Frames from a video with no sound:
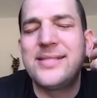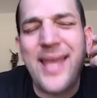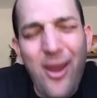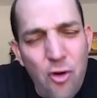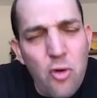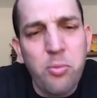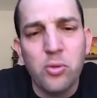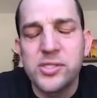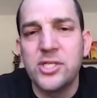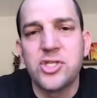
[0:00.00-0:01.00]
terrible
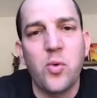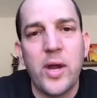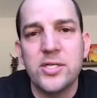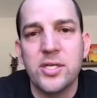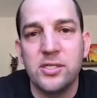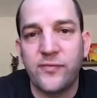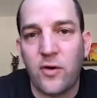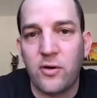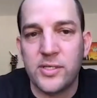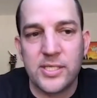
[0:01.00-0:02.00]
situation as
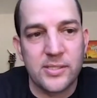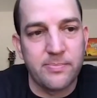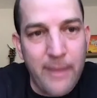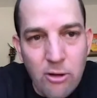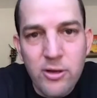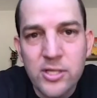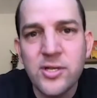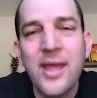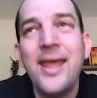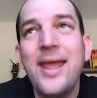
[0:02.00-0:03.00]
far as his marriage,
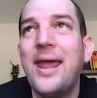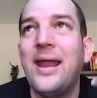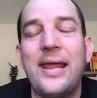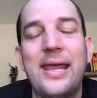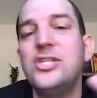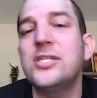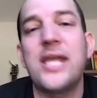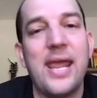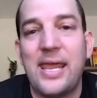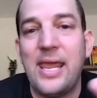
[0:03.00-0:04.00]
and like he just
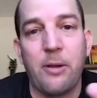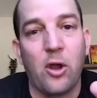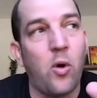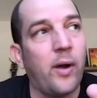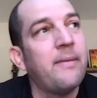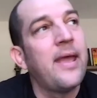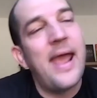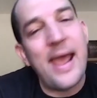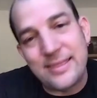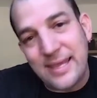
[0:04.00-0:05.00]
can't keep it going.
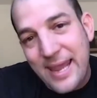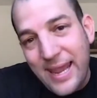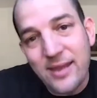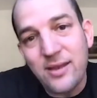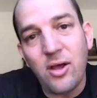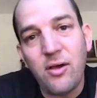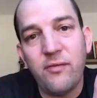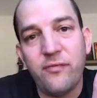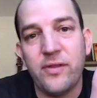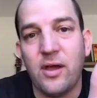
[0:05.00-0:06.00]
At the end
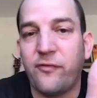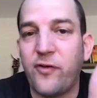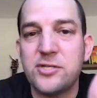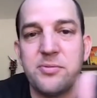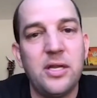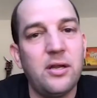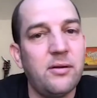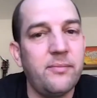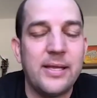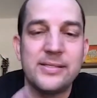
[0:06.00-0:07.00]
of freshman
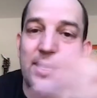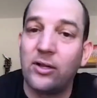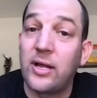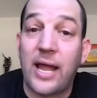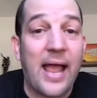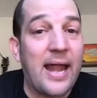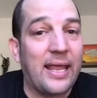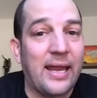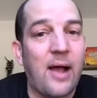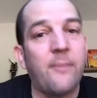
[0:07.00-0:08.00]
year, he's like, look, I got to
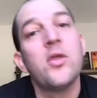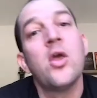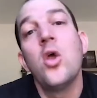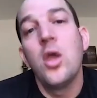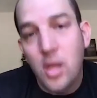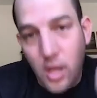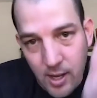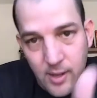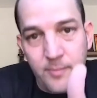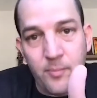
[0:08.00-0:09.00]
get out.
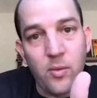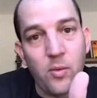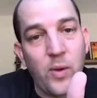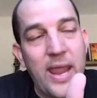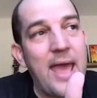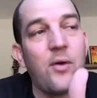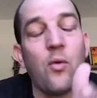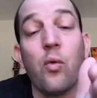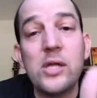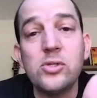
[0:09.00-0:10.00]
We had
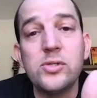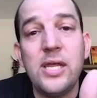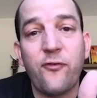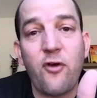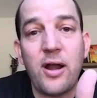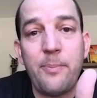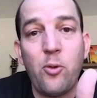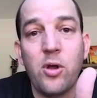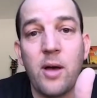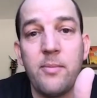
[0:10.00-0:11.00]
Russell T.
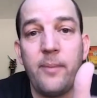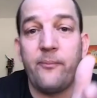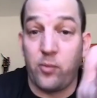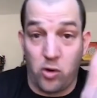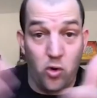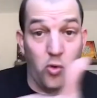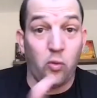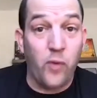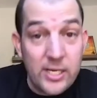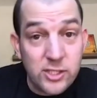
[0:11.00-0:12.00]
Fronapple come up, who
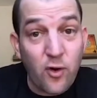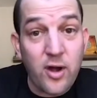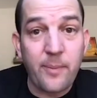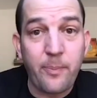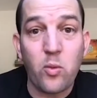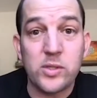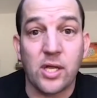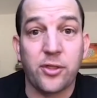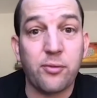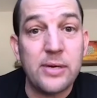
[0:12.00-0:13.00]
Rex Fronapple was
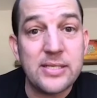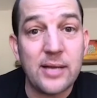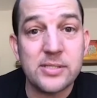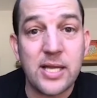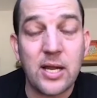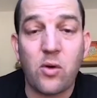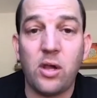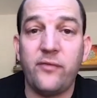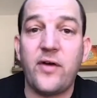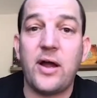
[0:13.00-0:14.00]
a 3-time state
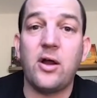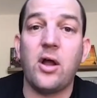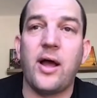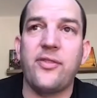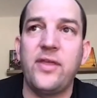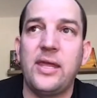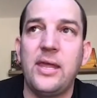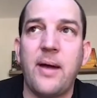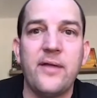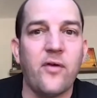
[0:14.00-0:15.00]
qualifier. I think he might have